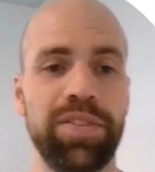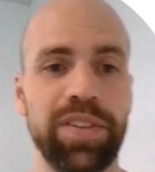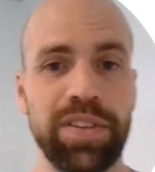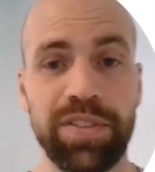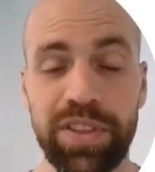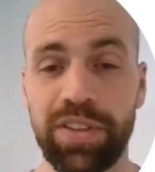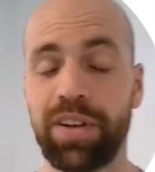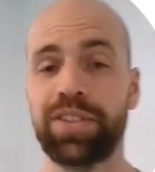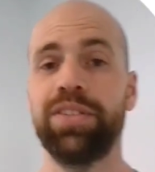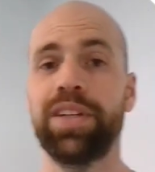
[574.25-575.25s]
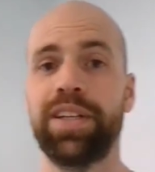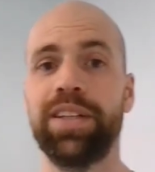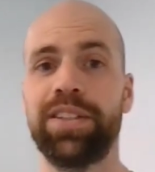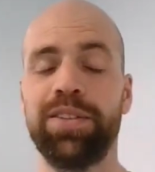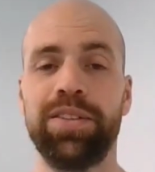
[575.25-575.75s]
if you talk to your
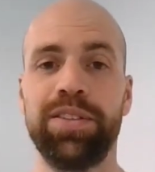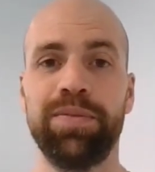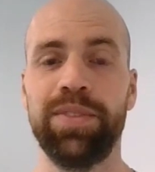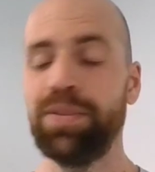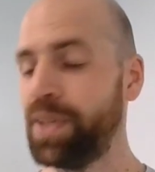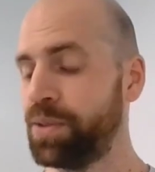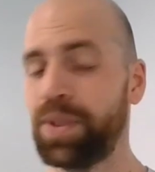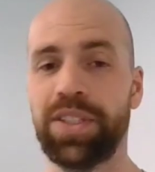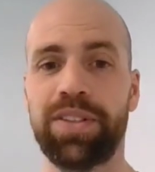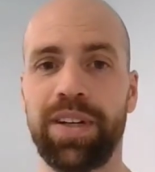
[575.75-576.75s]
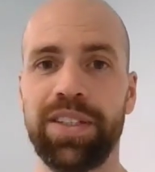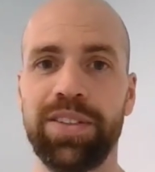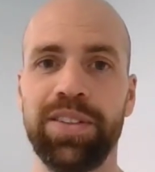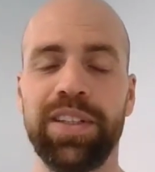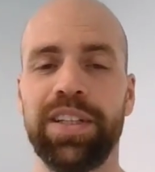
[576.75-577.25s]
kid, you might want to try
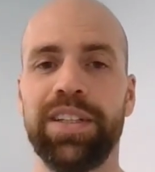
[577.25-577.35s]
to